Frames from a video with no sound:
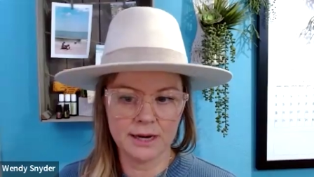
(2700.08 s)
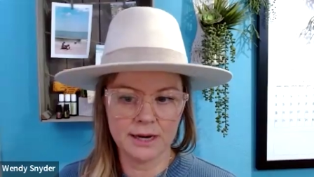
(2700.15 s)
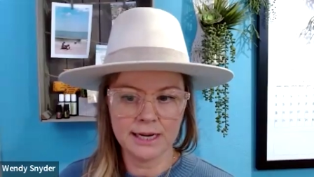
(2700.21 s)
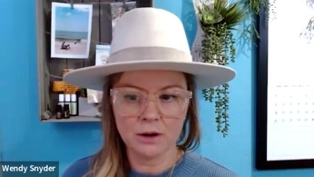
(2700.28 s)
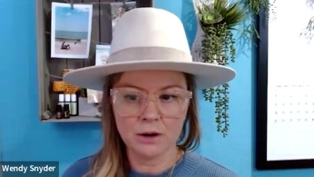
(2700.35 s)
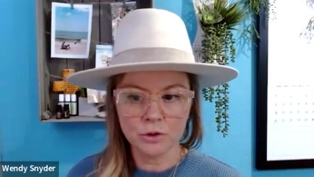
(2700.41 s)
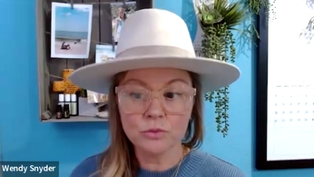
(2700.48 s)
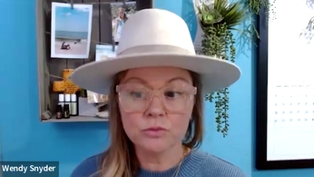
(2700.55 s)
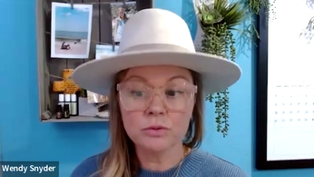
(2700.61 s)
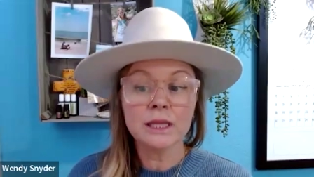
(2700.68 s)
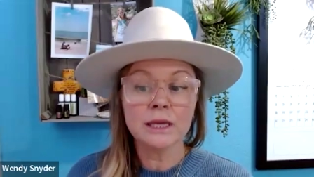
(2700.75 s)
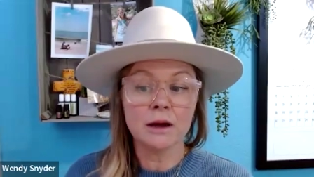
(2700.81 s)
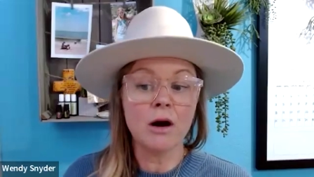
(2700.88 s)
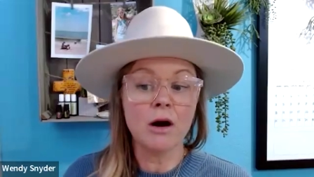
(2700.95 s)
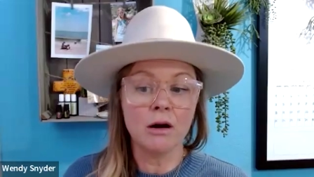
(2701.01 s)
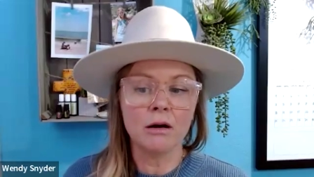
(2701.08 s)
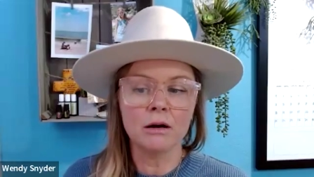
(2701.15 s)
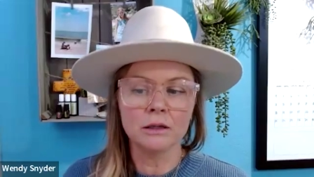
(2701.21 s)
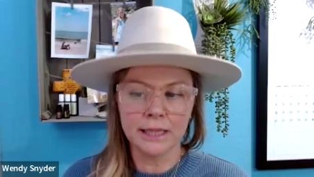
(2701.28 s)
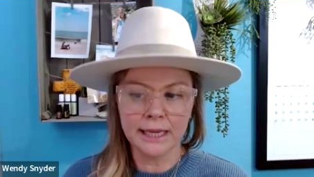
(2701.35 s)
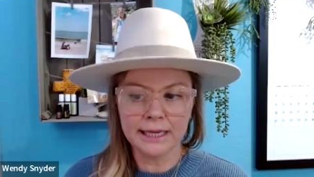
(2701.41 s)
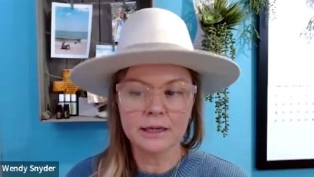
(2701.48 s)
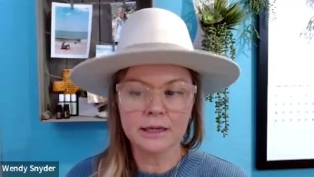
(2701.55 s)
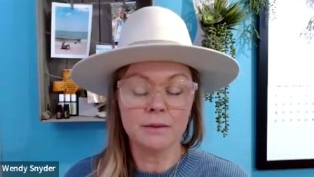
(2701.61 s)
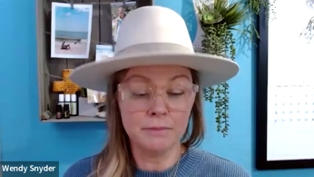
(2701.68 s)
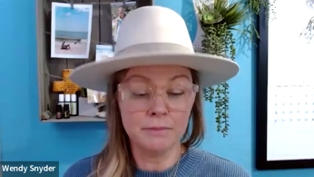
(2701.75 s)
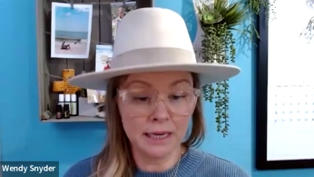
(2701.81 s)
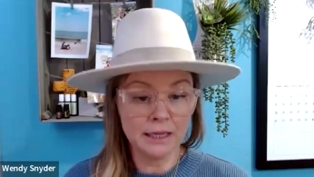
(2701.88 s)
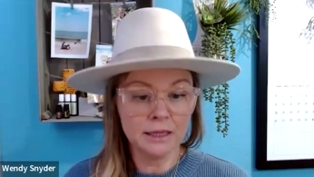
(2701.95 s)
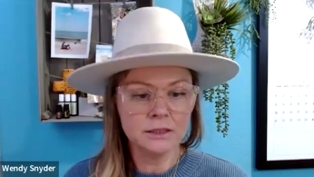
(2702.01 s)
right now who really are like
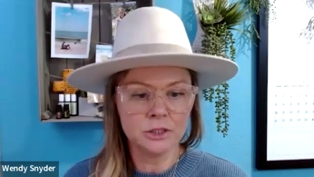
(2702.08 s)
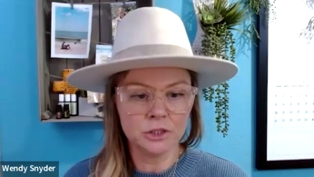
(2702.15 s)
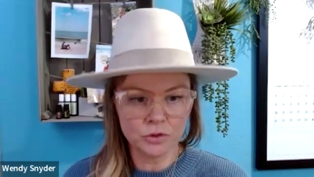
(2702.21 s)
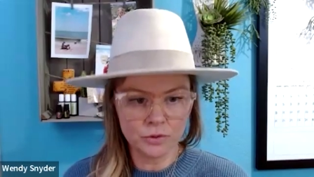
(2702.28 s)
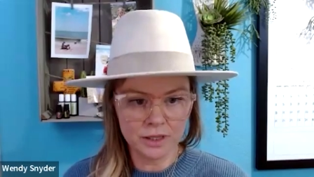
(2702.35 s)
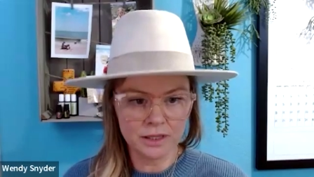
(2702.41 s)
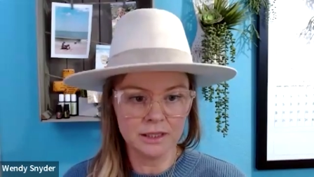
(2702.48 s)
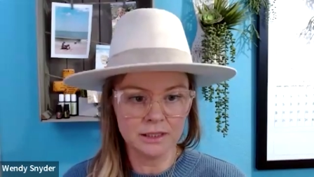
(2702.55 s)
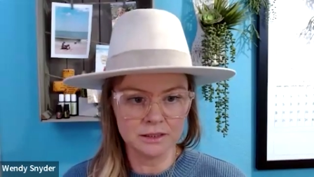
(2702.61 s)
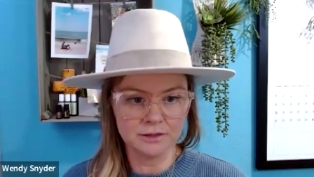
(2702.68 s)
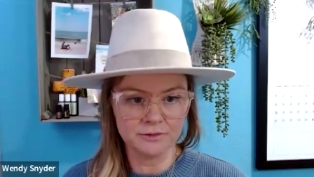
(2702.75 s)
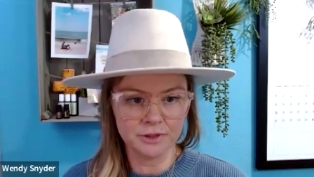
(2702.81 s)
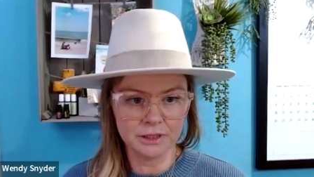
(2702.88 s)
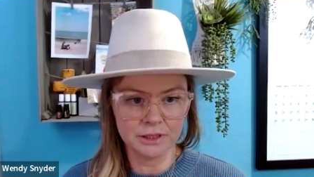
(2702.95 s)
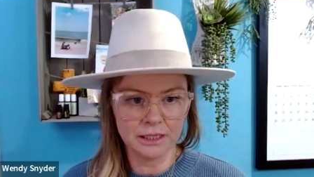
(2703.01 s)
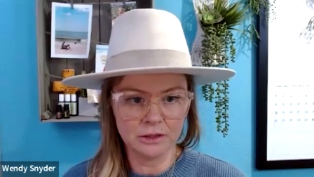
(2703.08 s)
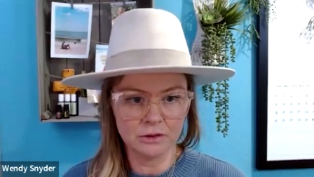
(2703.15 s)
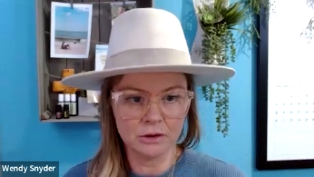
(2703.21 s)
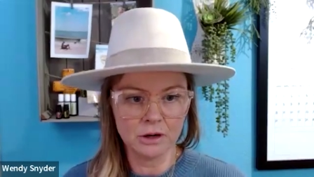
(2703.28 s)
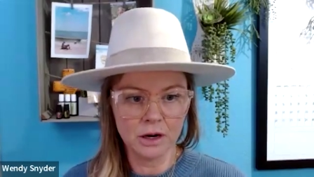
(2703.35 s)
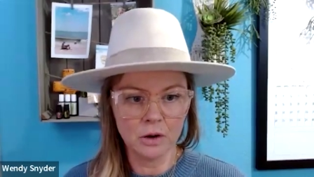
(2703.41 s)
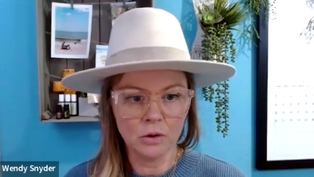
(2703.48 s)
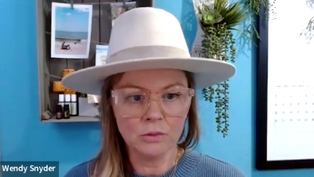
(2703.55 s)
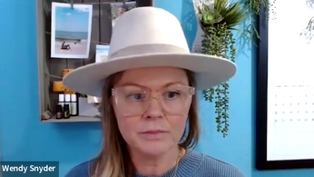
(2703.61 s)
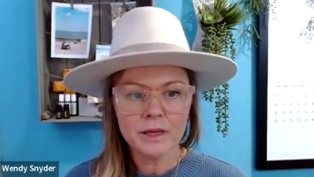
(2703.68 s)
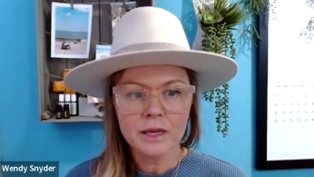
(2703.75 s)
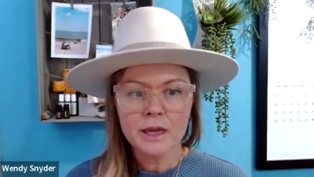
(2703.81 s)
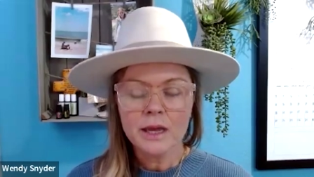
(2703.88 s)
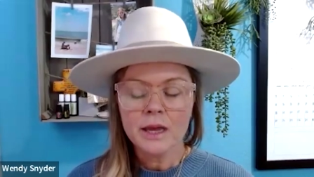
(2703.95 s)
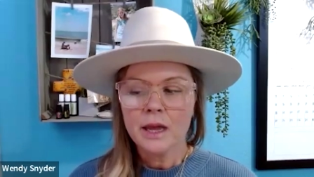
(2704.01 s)
committed to doing things differently in their home,
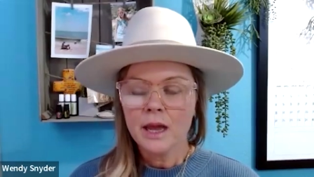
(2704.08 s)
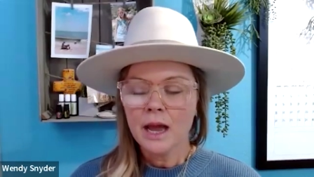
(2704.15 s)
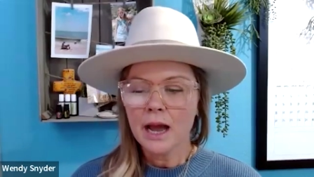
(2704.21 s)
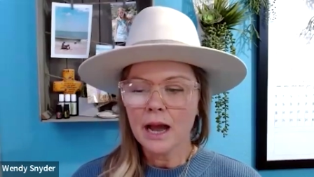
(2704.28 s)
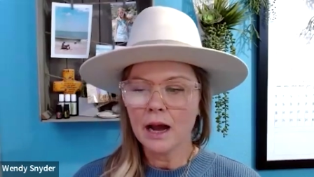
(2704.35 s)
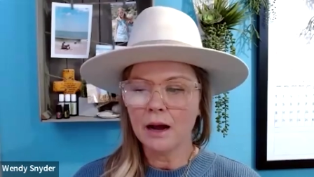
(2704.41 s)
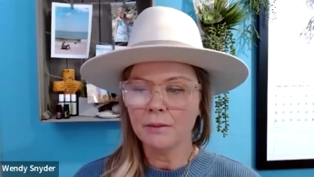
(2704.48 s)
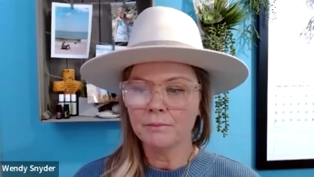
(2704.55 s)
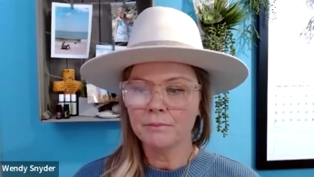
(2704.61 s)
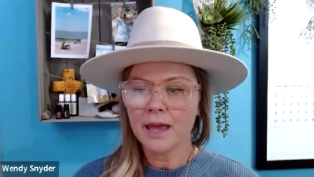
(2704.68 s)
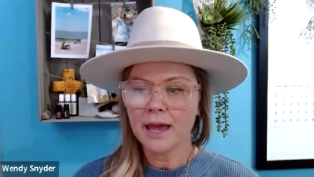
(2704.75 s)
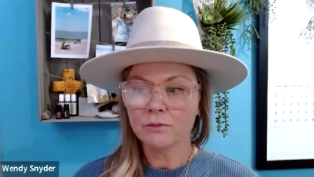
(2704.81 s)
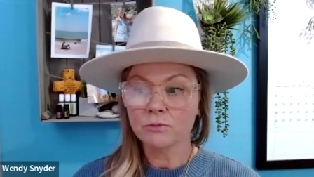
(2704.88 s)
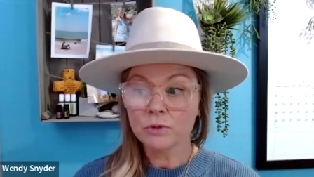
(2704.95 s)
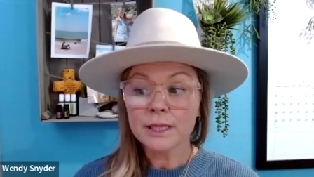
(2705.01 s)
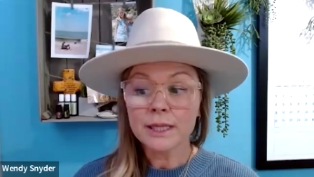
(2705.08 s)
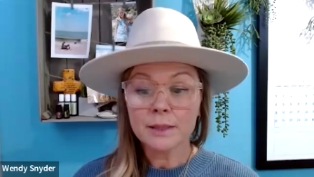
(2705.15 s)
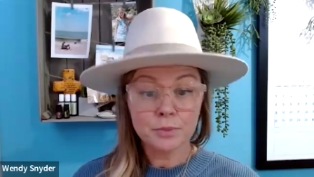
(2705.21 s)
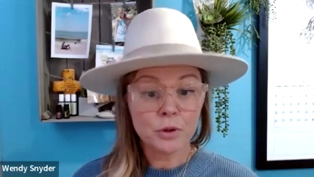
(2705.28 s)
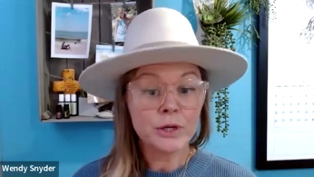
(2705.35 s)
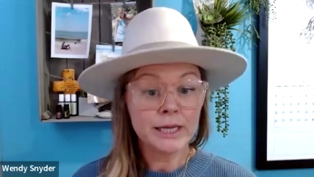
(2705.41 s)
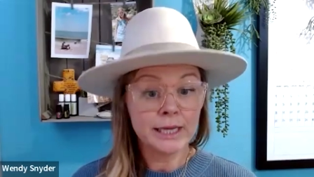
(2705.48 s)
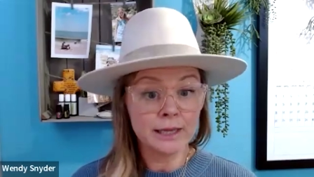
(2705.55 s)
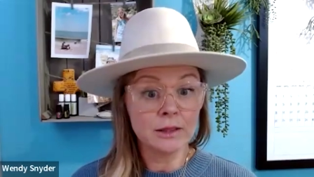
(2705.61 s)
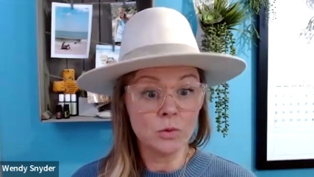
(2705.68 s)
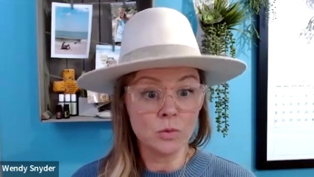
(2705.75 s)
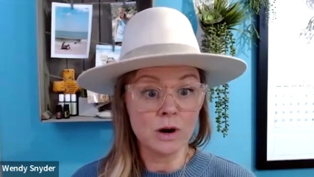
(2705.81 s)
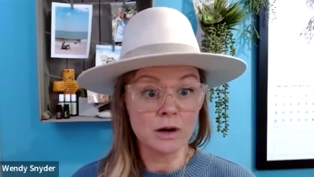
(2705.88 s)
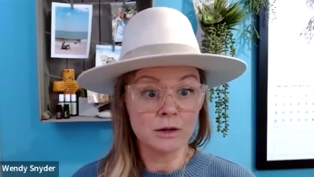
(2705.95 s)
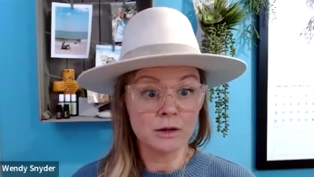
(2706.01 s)
and really putting in the
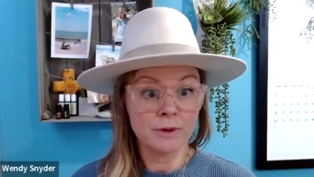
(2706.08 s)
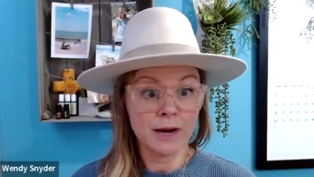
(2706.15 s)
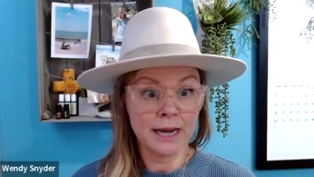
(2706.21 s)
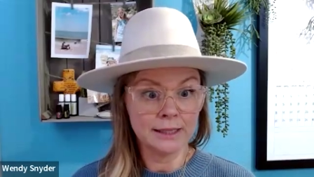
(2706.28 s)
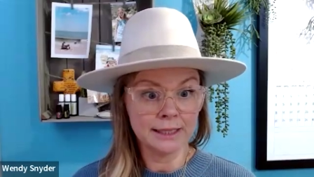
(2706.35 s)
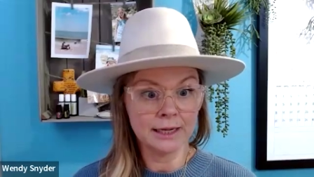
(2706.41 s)
work, right?